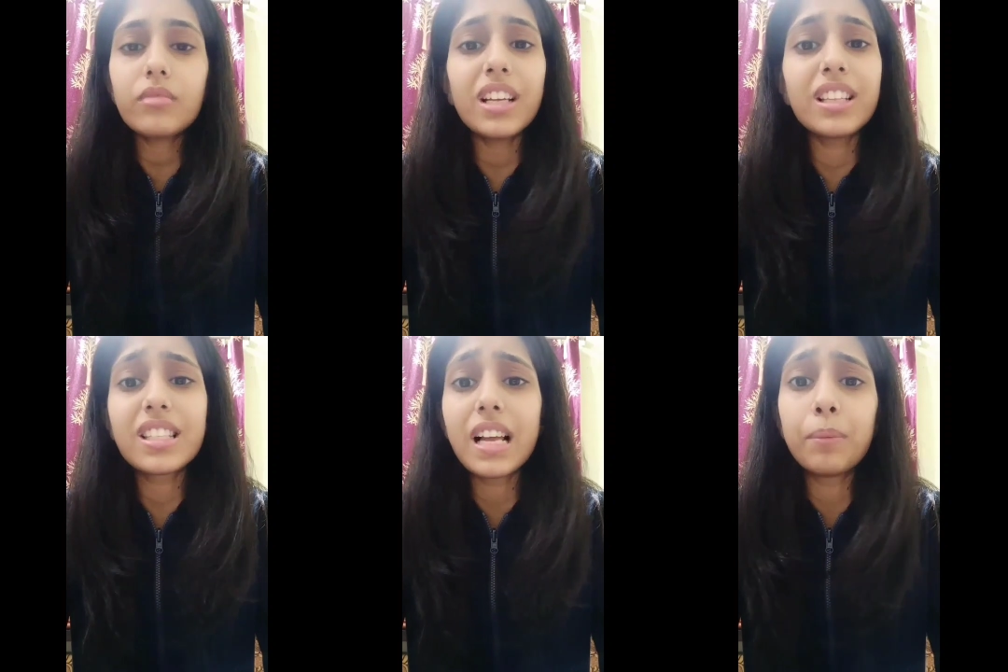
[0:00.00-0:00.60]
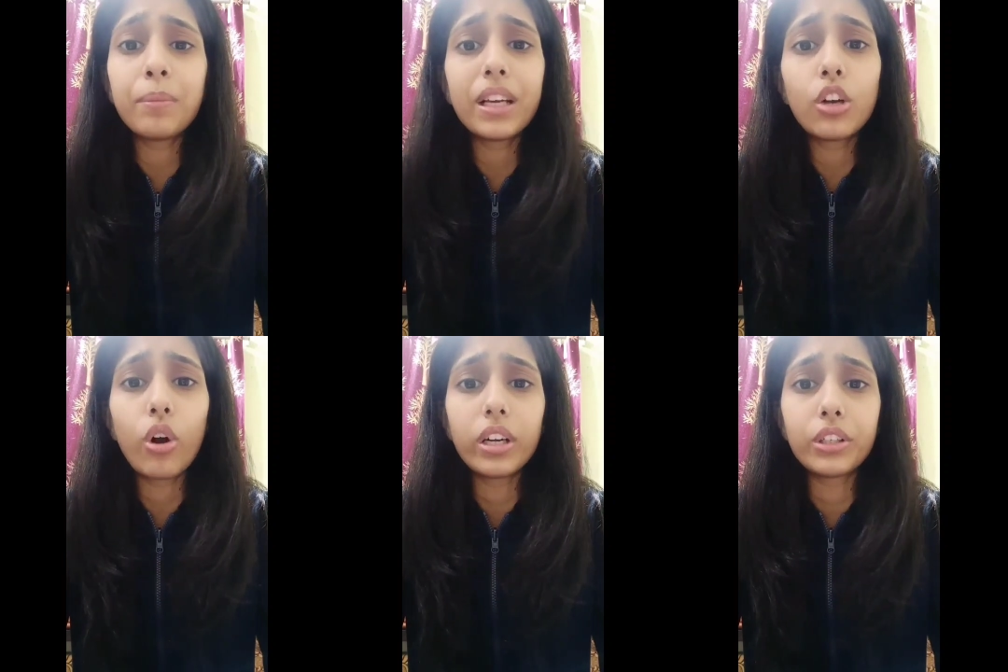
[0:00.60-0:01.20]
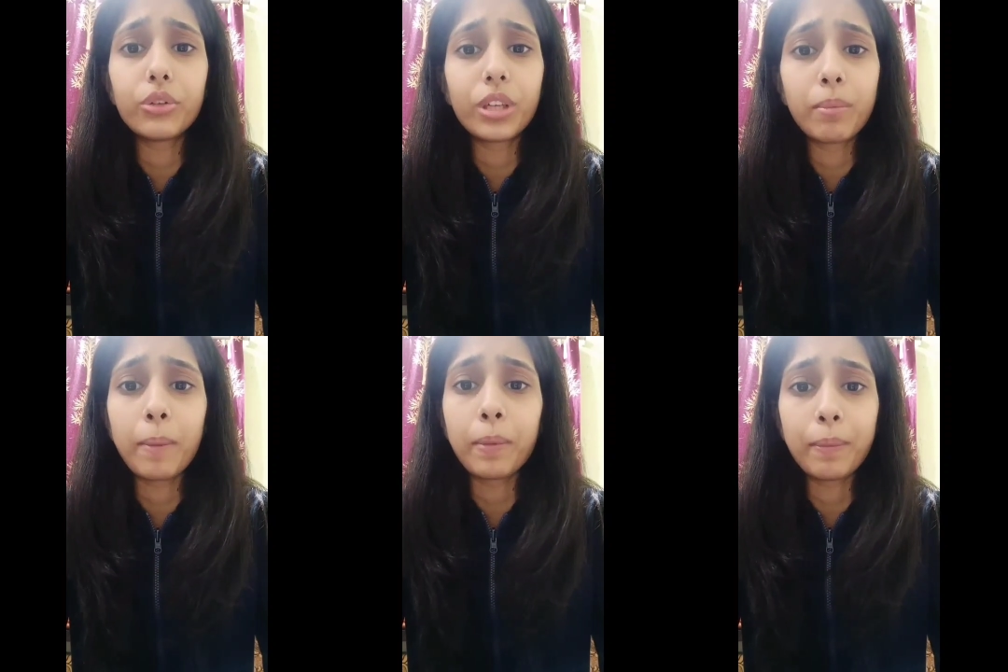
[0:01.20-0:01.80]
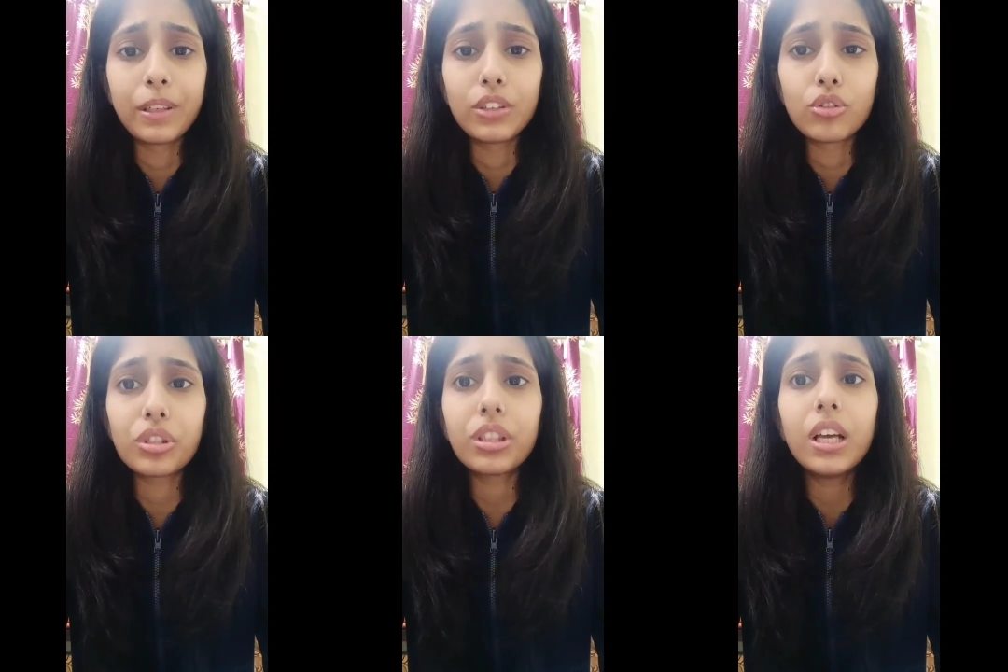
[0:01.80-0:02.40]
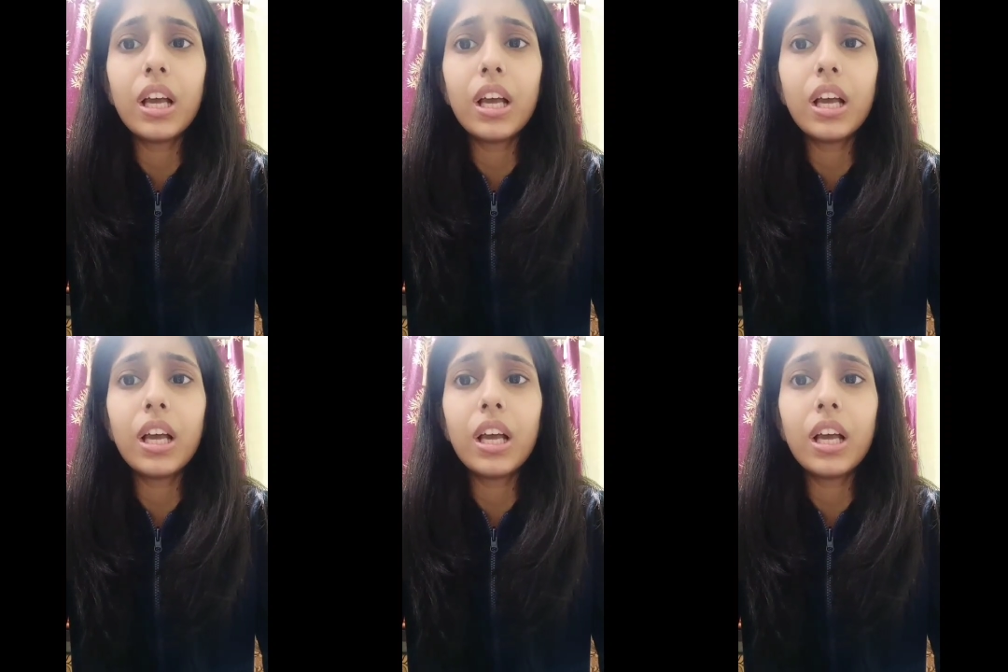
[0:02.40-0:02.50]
This helped me a lot during my preparation.